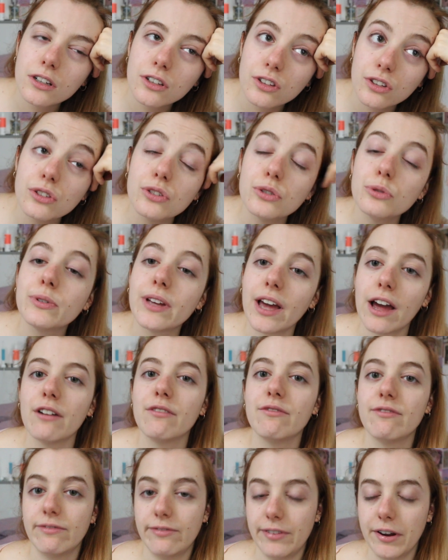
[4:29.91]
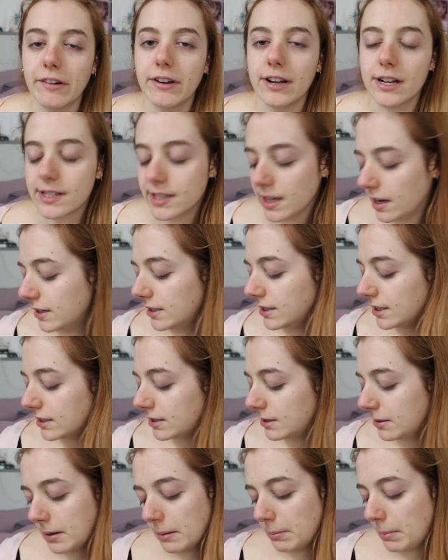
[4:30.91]
you do get very
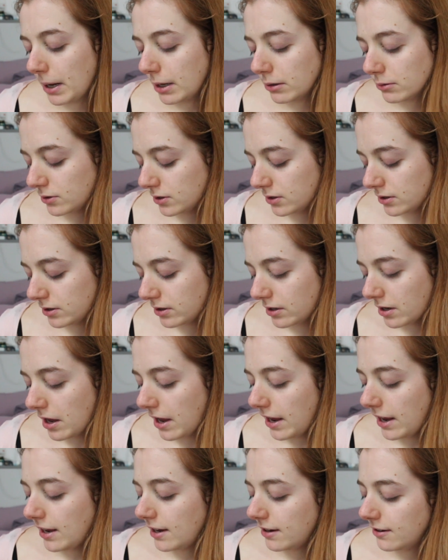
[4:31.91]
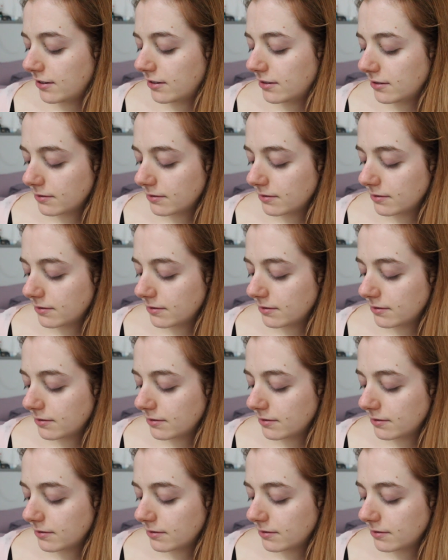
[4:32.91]
excited about a